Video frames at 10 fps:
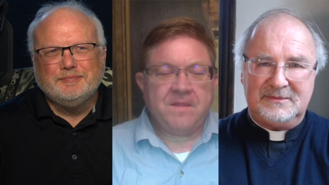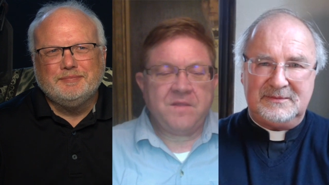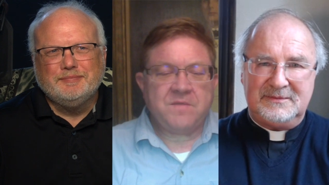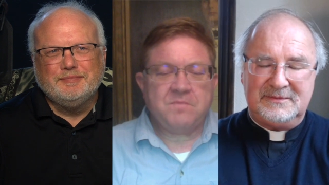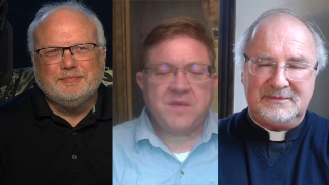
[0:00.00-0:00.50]

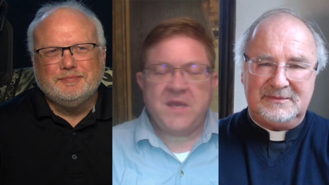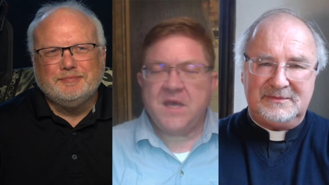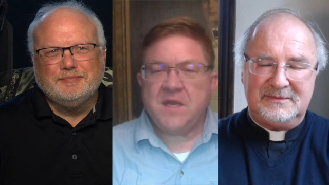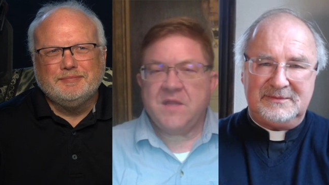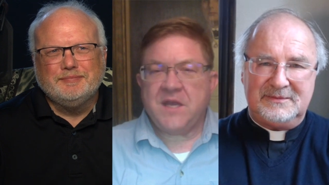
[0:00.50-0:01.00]
Speaker 1: this
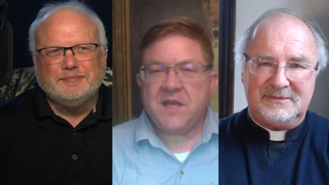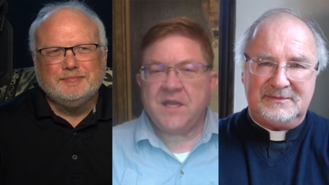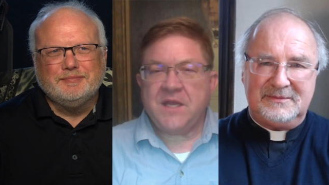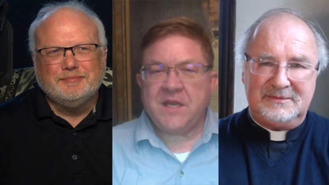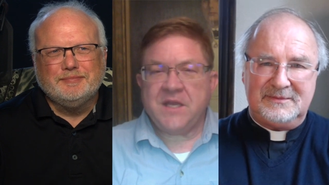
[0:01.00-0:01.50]
began in
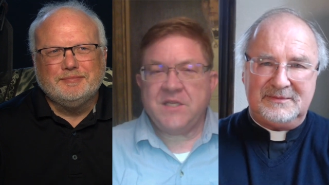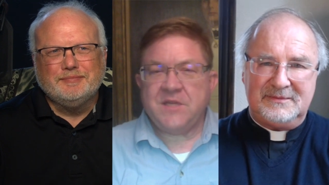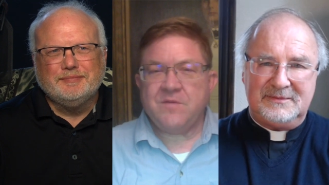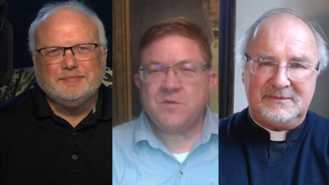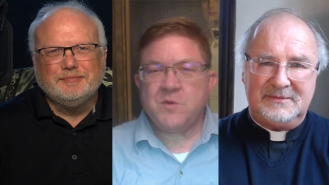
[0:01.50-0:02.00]
the late
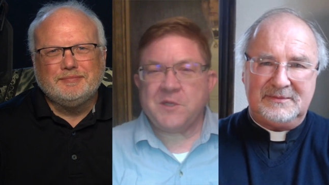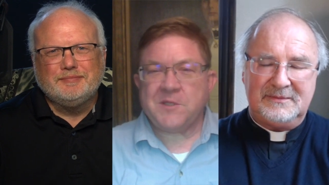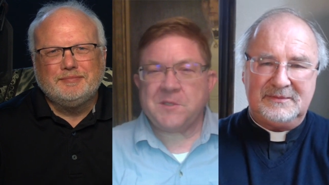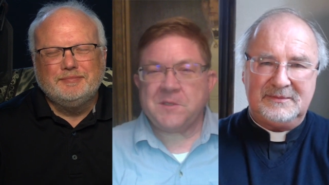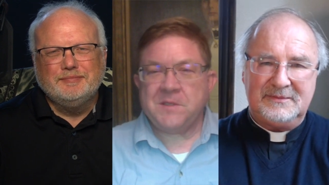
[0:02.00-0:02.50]

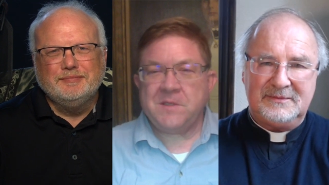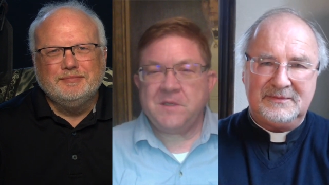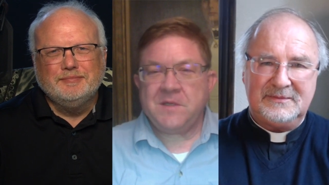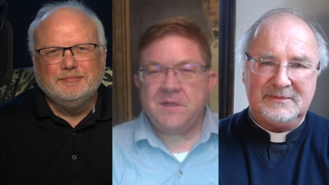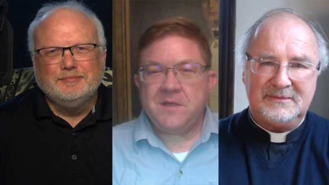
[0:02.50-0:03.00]
1940s
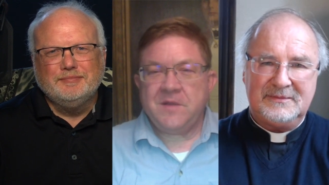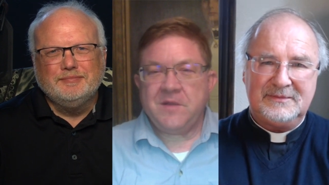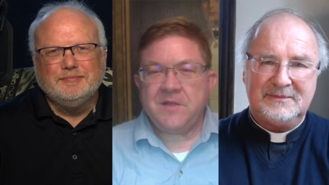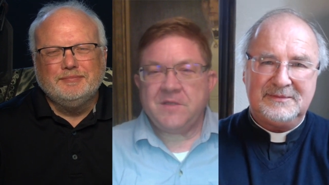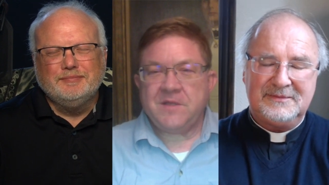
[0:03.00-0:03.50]

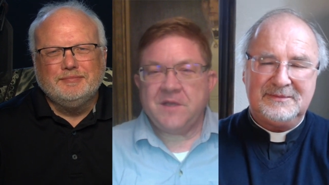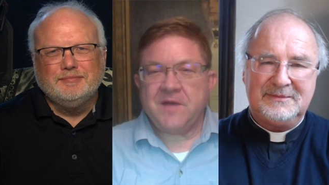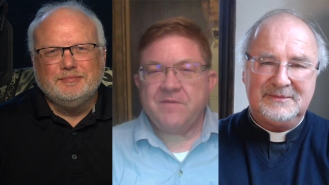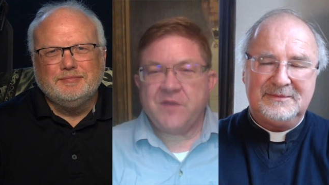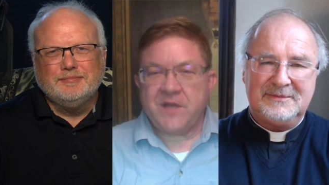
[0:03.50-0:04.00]
it,
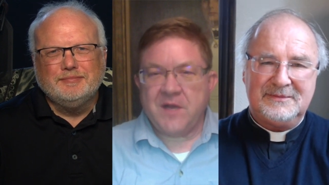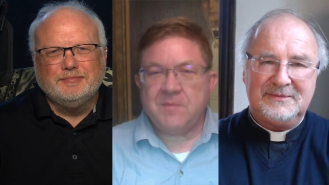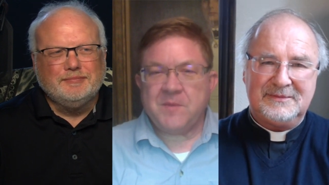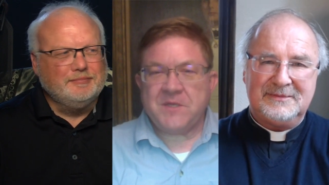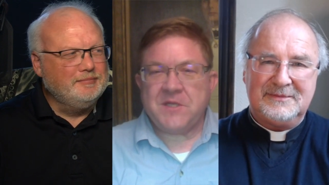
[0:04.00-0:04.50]
of the
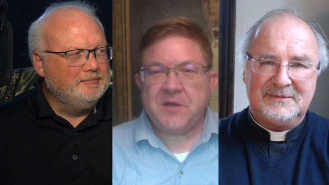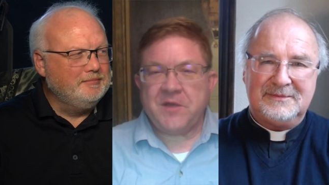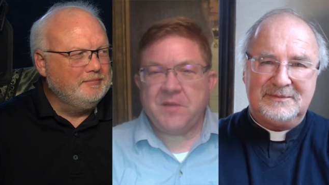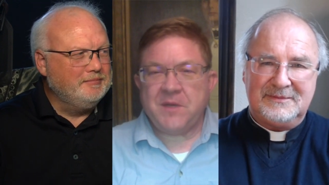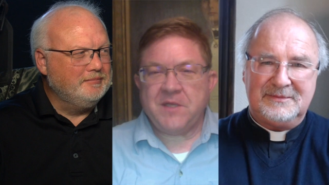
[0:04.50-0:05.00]

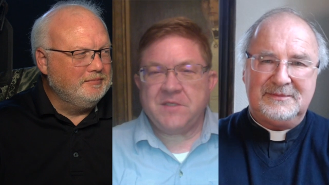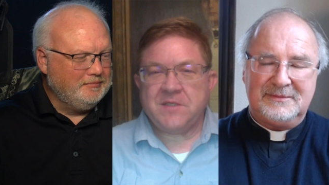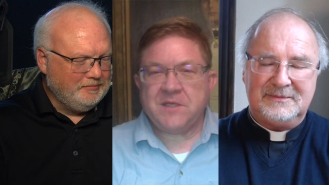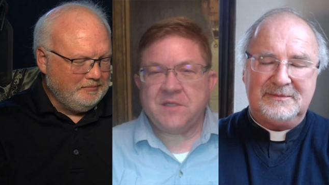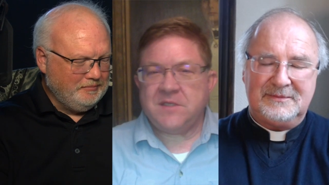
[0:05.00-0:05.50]
complementarian
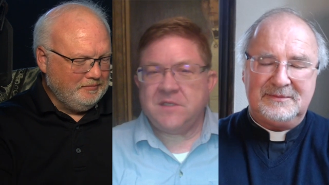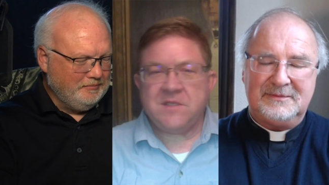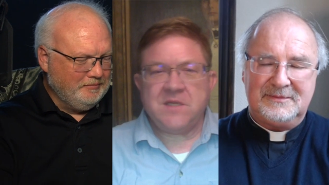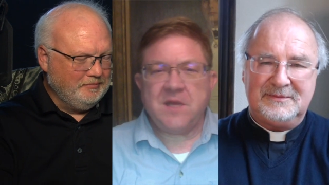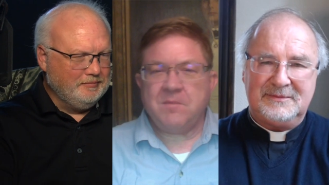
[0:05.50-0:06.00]
mindset. This
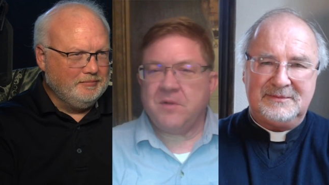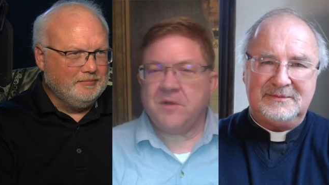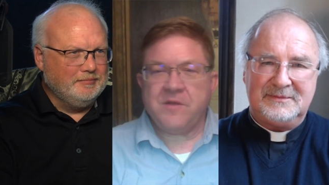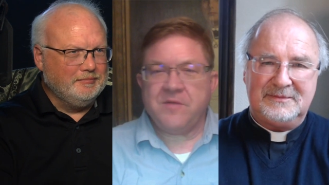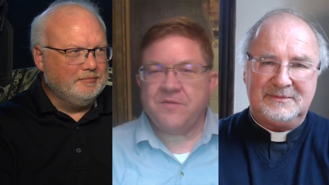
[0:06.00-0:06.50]
is not
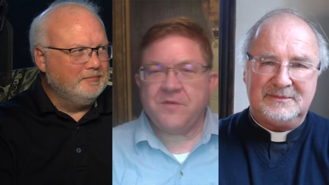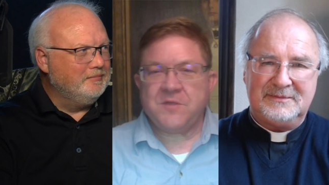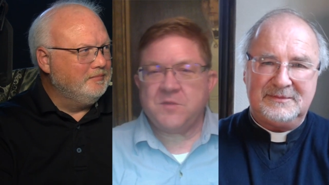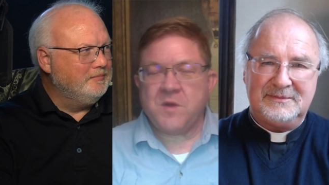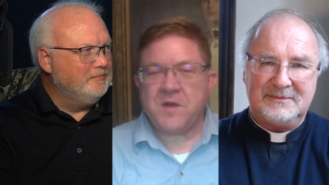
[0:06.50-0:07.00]
part of the
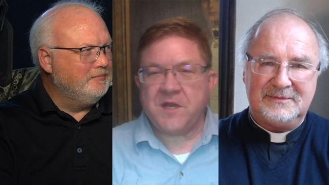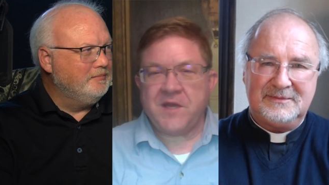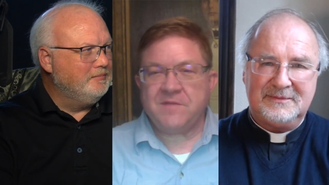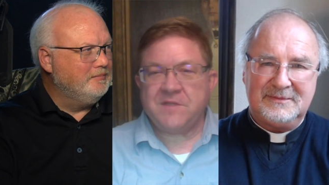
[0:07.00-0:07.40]
first one and a half